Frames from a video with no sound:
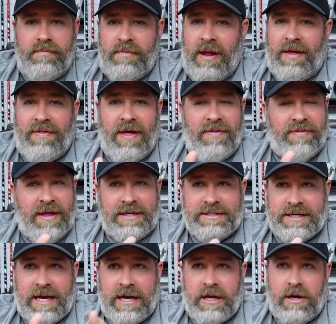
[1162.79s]
And then they
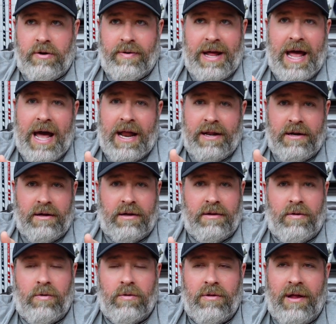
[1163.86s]
say, it added a
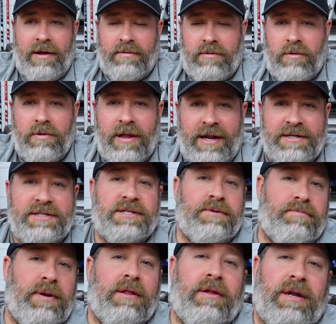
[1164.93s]
whole lot of
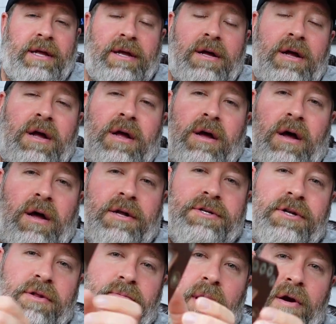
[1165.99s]
stability
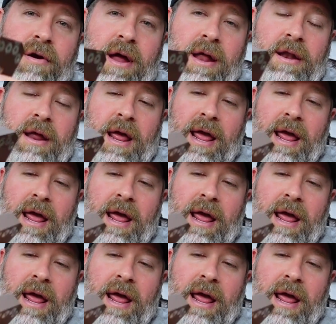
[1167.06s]
to the putter head.